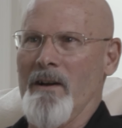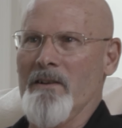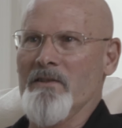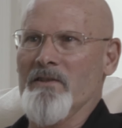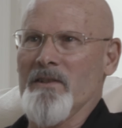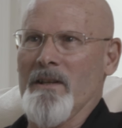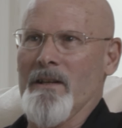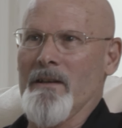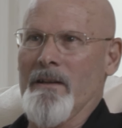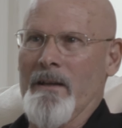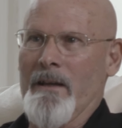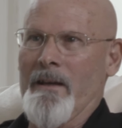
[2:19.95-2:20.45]
I
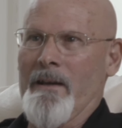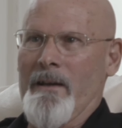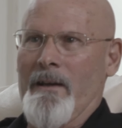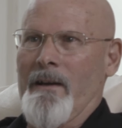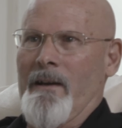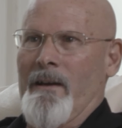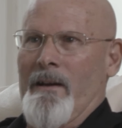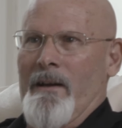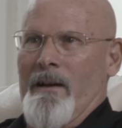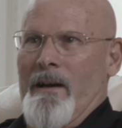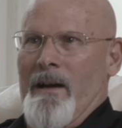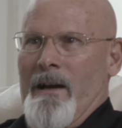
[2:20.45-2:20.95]
said,
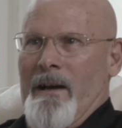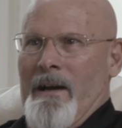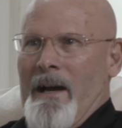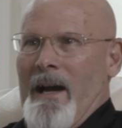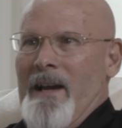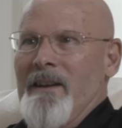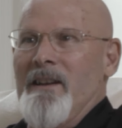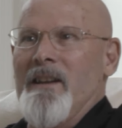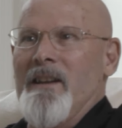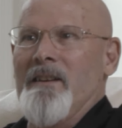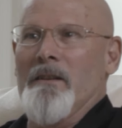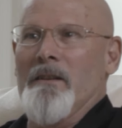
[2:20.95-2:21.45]

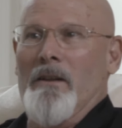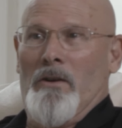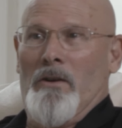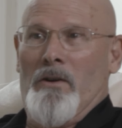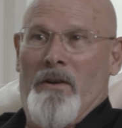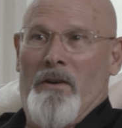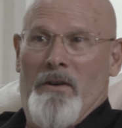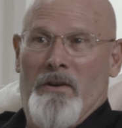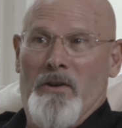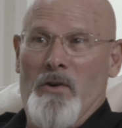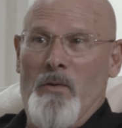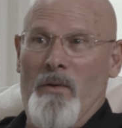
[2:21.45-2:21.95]
I need to
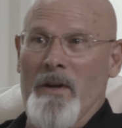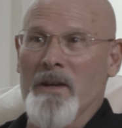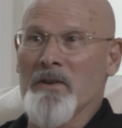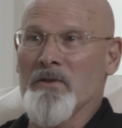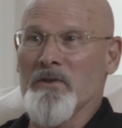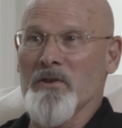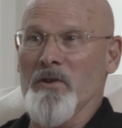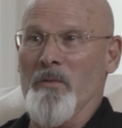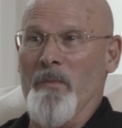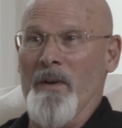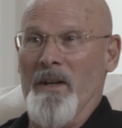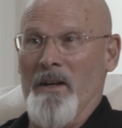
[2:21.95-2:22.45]
learn a new
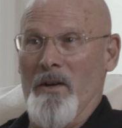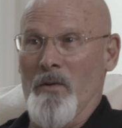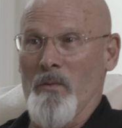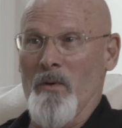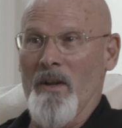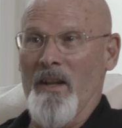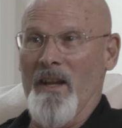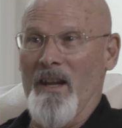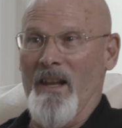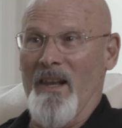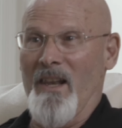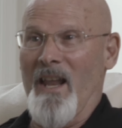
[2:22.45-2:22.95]
instrument, a
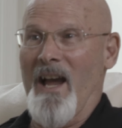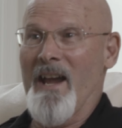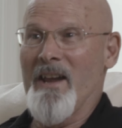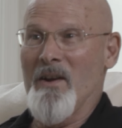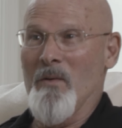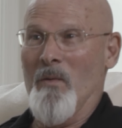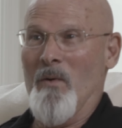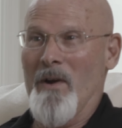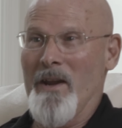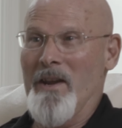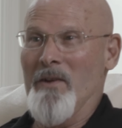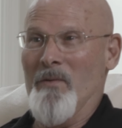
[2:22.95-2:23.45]
really
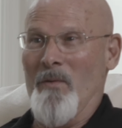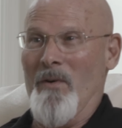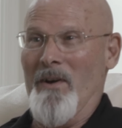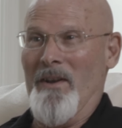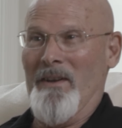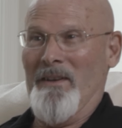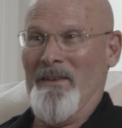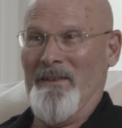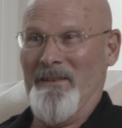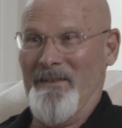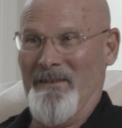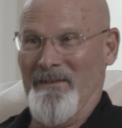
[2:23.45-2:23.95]
lightweight
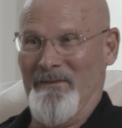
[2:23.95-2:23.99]
one.